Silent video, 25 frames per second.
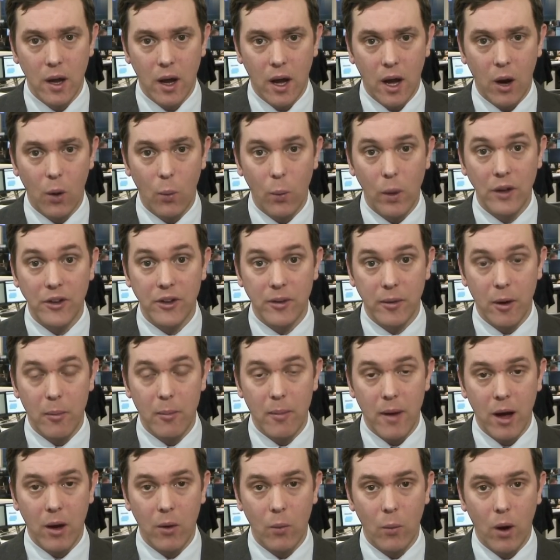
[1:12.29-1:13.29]
how, well,
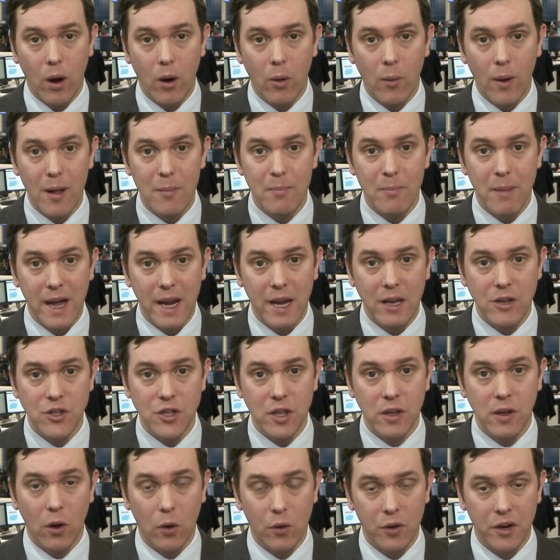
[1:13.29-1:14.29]
how, how well
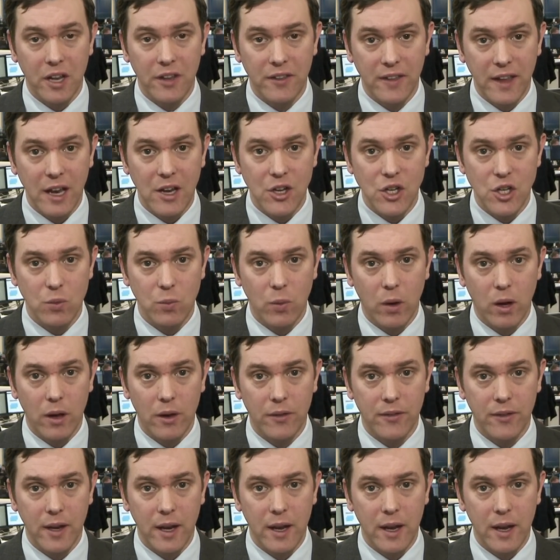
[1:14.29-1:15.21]
managed the organisation was,